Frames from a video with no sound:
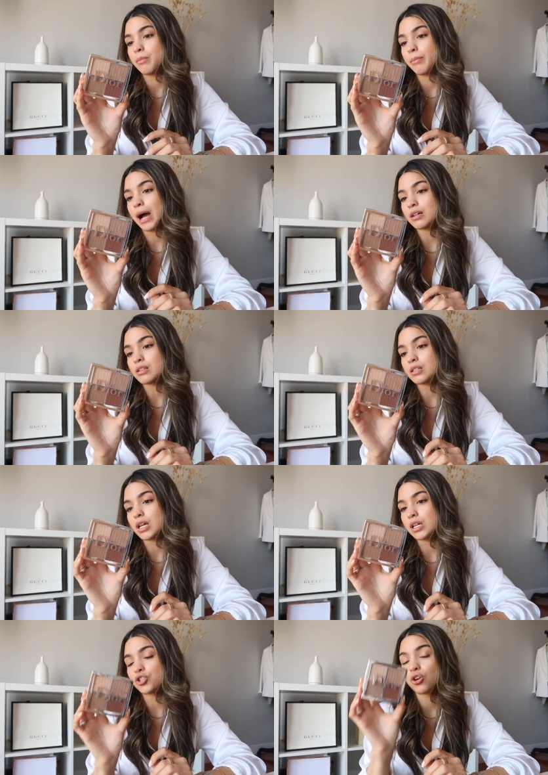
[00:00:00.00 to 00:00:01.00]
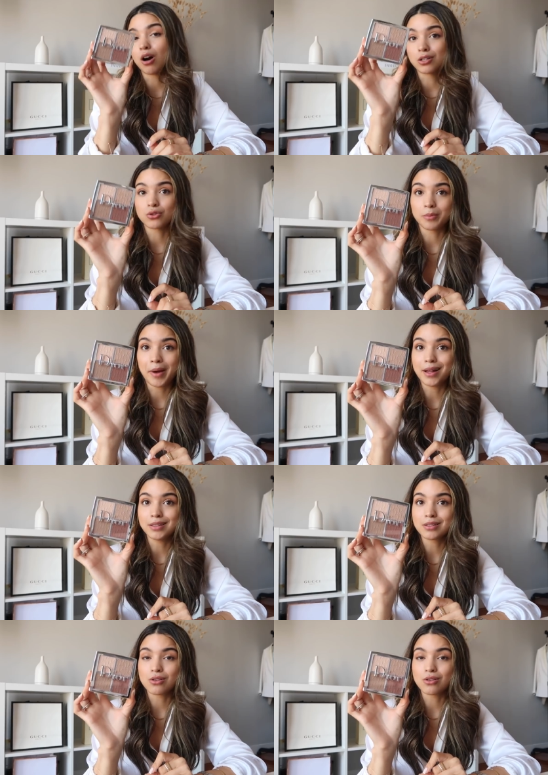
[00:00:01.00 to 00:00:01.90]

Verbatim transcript: Backstage Contour Palette.